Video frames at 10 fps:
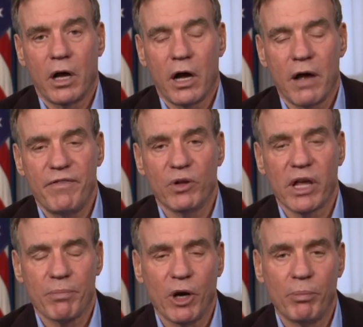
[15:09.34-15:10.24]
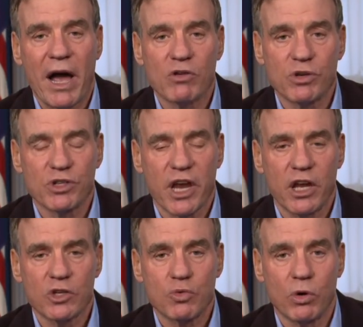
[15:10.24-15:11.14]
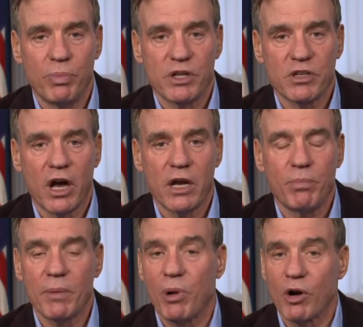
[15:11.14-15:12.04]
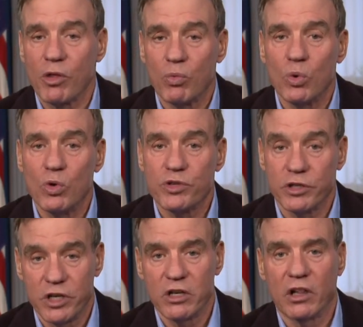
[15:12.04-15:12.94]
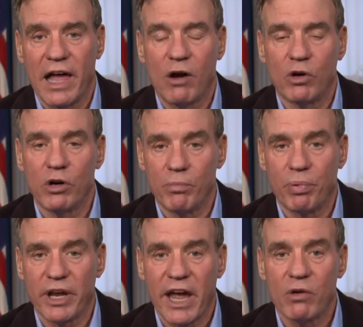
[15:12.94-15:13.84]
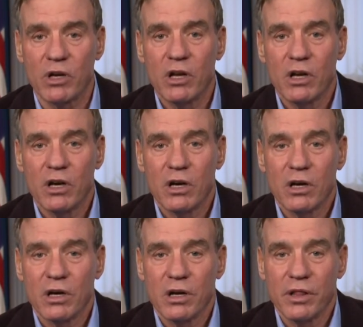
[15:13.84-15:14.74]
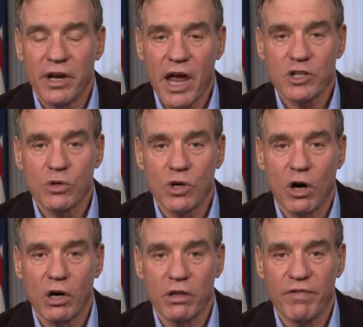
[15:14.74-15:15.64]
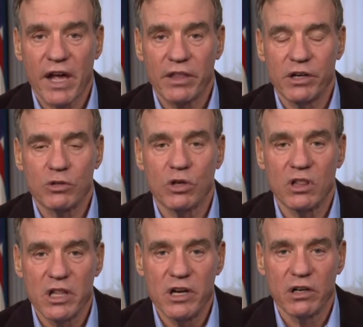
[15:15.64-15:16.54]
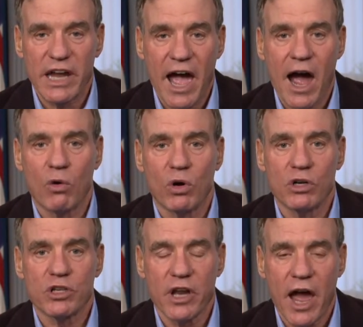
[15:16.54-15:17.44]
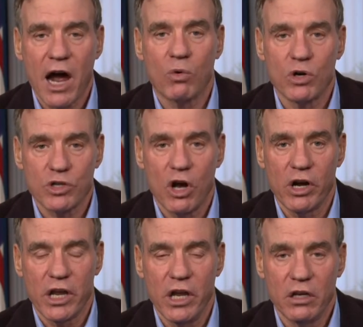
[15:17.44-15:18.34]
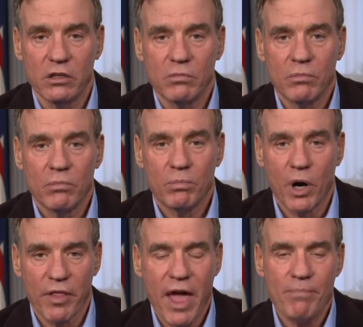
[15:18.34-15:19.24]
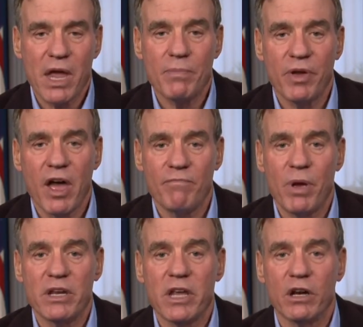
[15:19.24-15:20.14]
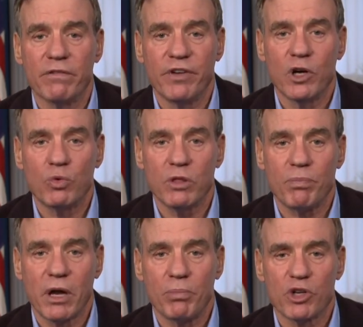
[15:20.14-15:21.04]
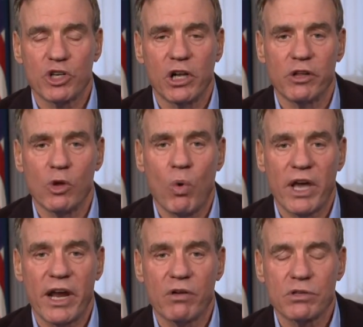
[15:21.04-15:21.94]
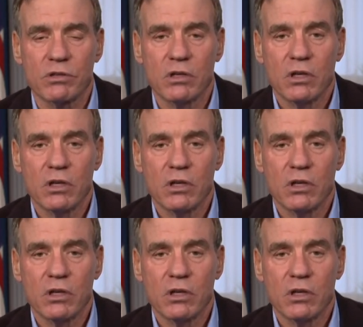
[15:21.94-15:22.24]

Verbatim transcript: I feel like Mayor Bowser's hands were a bit tied by part of the rules that didn't allow her to bring out the National Guard, the fact that it took literally hours and hours on end. Part of that may be, have been interfered with by personnel in the White House.